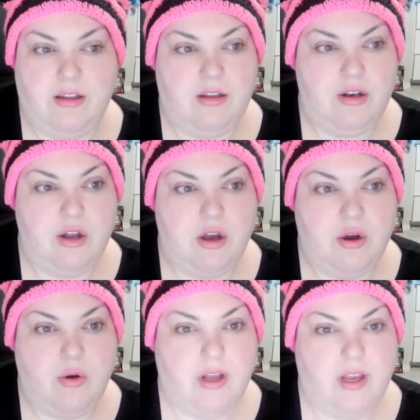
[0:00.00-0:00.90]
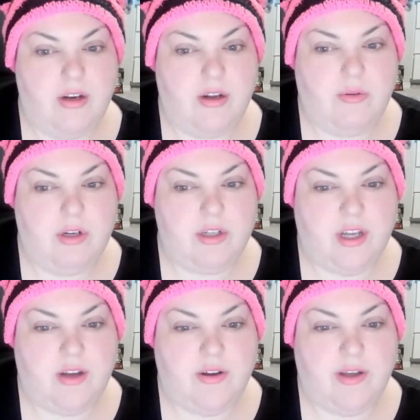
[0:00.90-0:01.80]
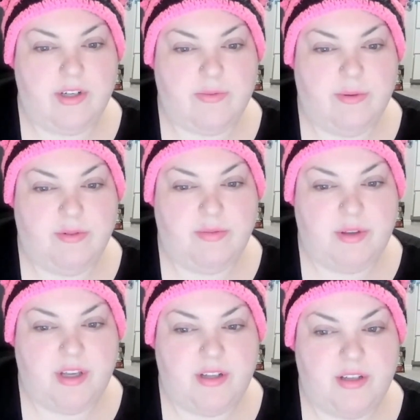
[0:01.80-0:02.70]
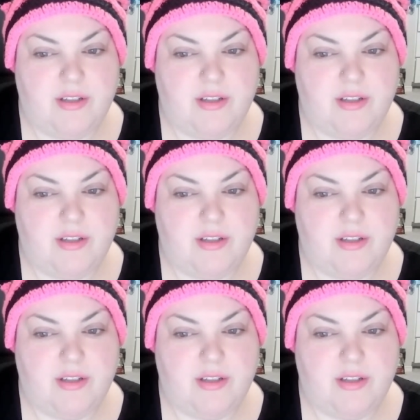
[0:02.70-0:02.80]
No, I cannot watch that. Okay, I'll watch the one with Pete.